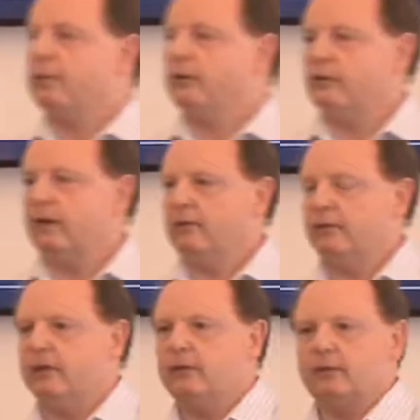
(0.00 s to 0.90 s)
happens
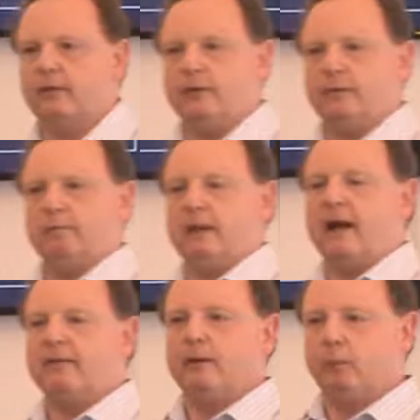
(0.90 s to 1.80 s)
if this, this
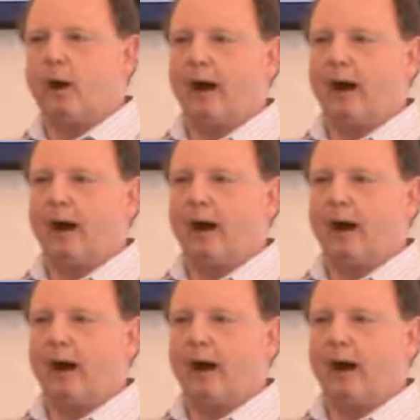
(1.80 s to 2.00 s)
beloved